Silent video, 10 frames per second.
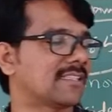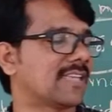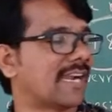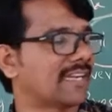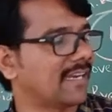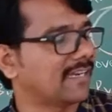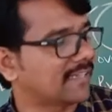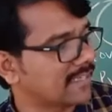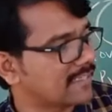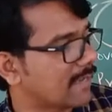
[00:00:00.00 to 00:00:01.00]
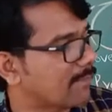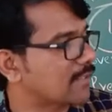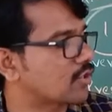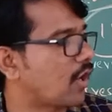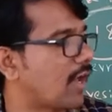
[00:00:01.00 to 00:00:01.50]
scattering trees of
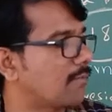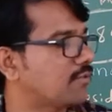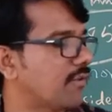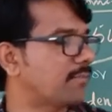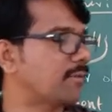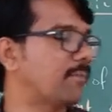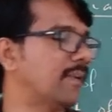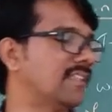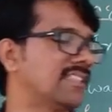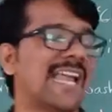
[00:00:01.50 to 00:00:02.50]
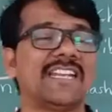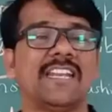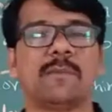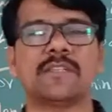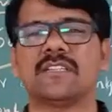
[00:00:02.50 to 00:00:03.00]
a storm swept plain.
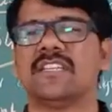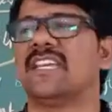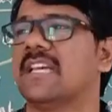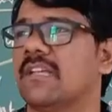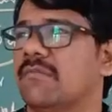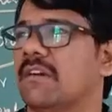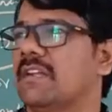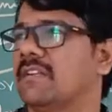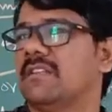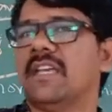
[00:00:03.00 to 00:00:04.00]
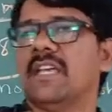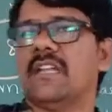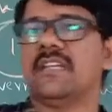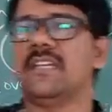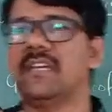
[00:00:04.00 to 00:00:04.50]
Scattering means here one, there.